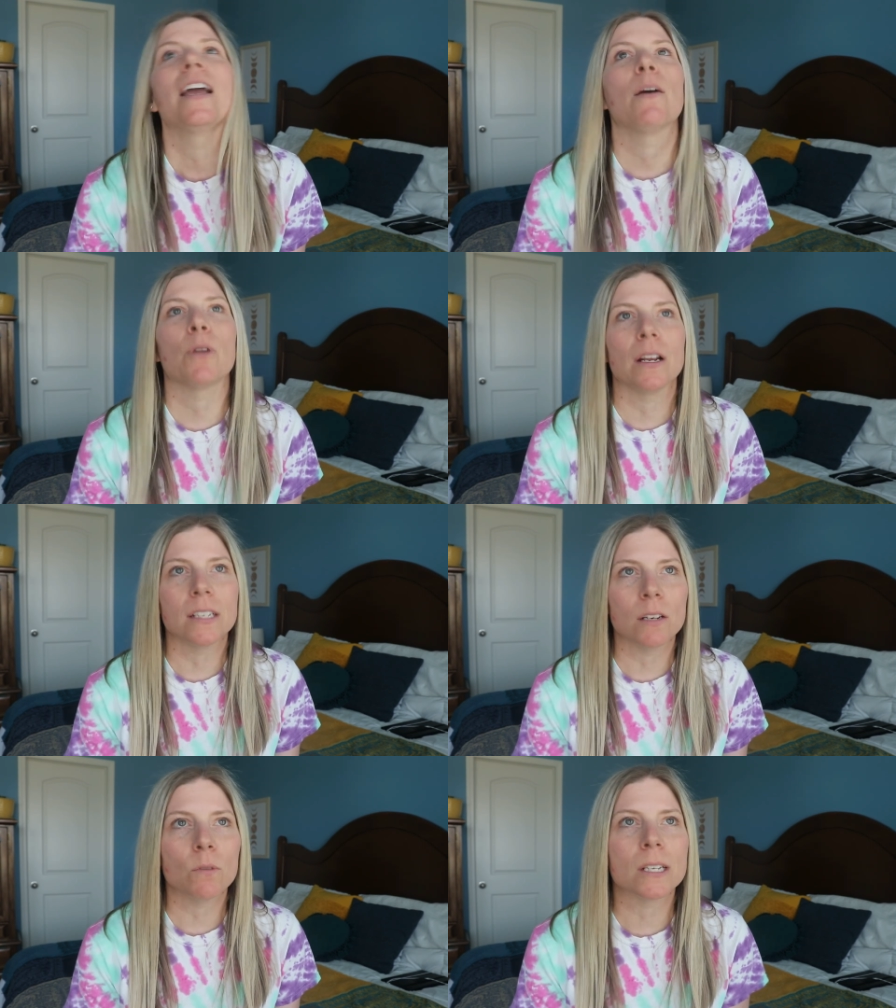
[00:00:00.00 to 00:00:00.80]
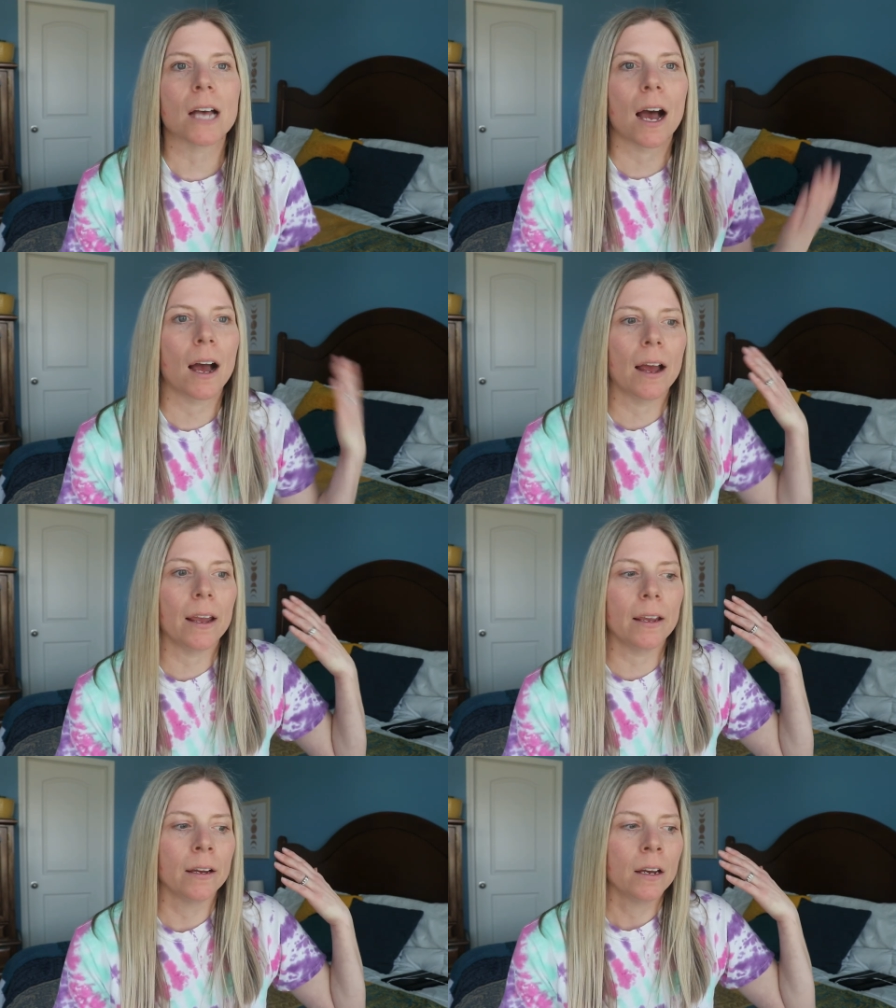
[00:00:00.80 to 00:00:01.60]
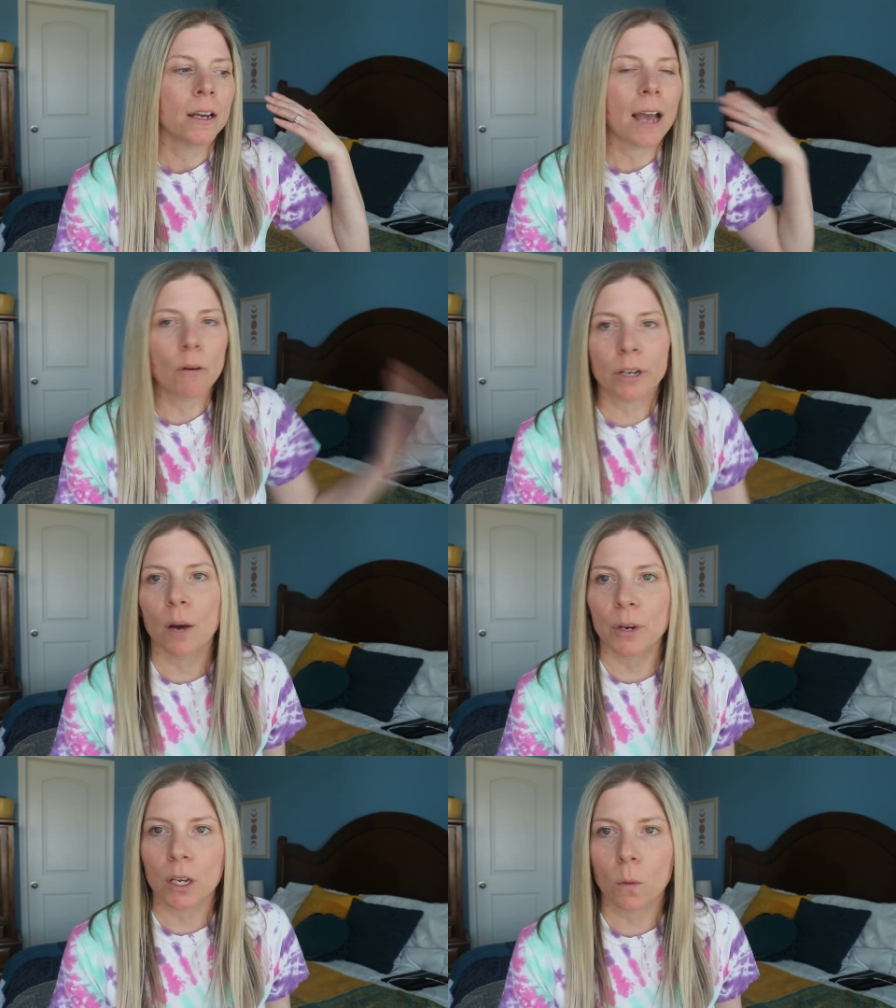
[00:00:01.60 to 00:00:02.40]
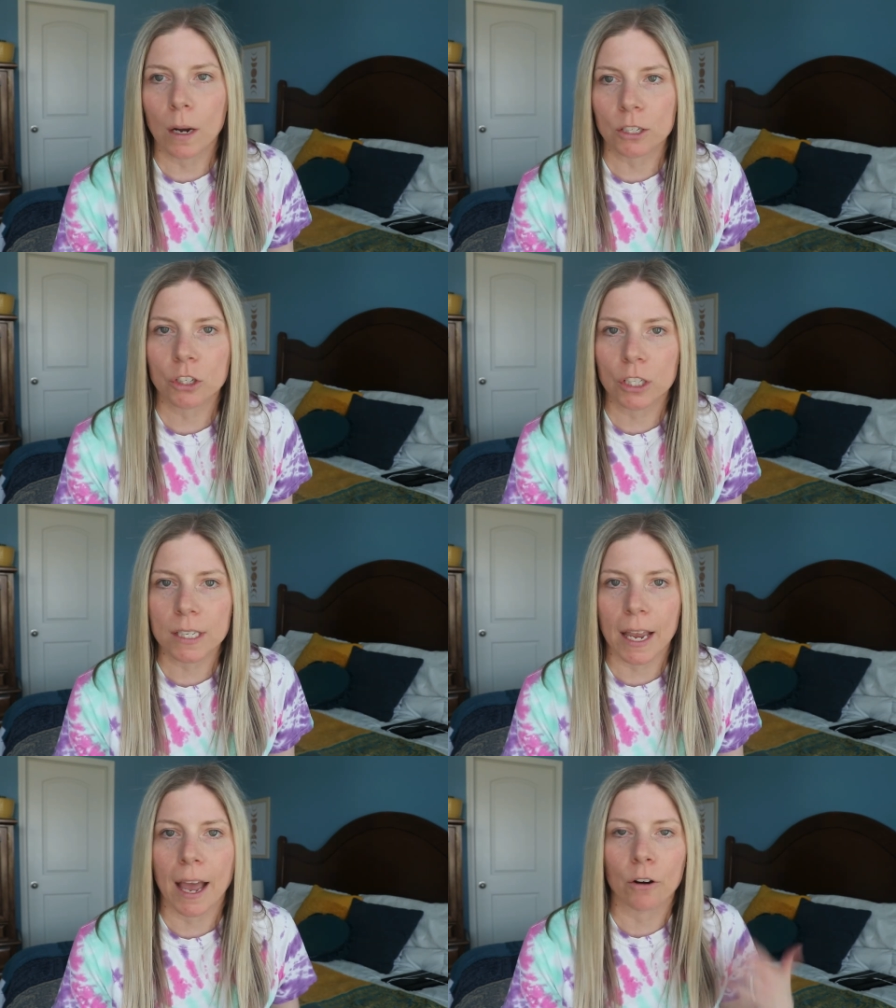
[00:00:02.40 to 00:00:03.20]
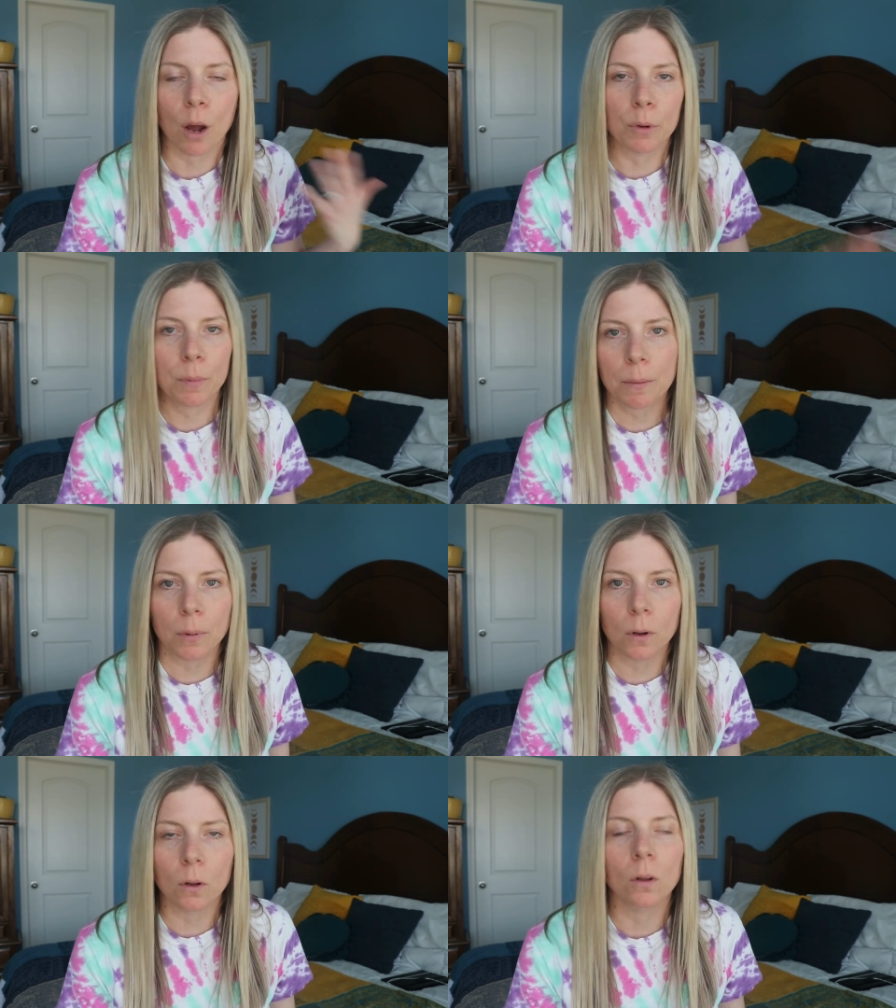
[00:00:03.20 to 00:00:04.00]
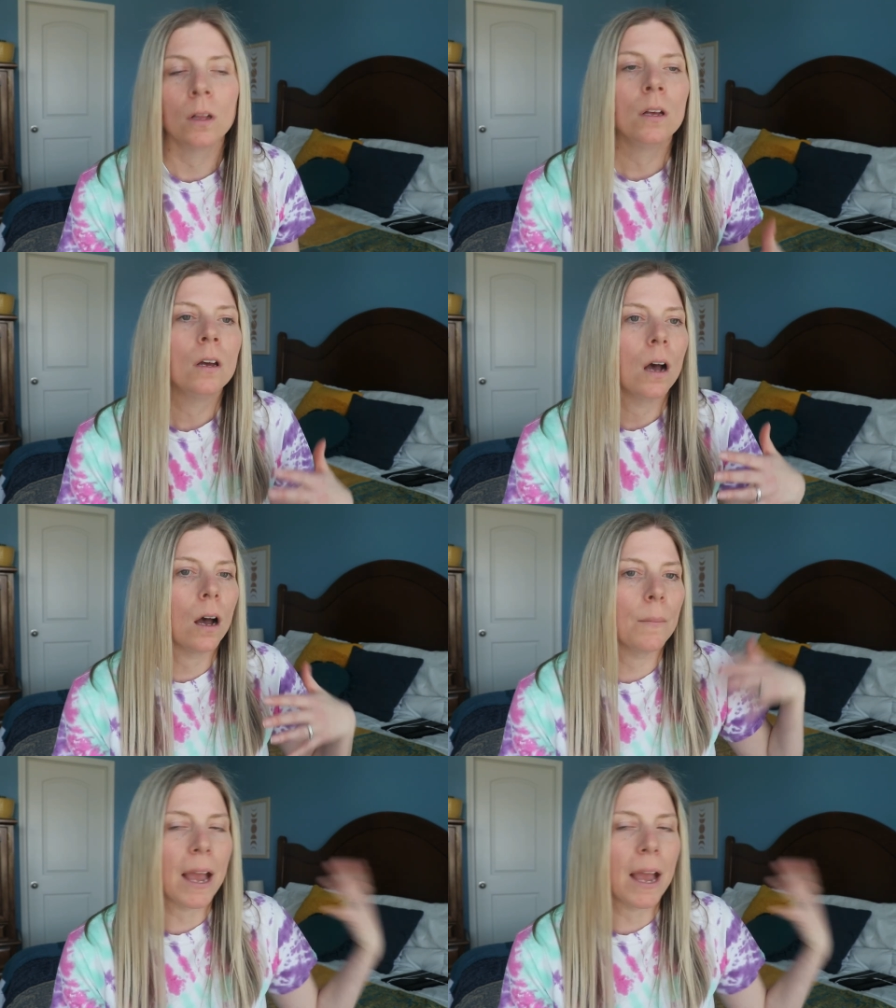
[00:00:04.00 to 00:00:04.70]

And what I did was I counted how many questions I had or how many people um,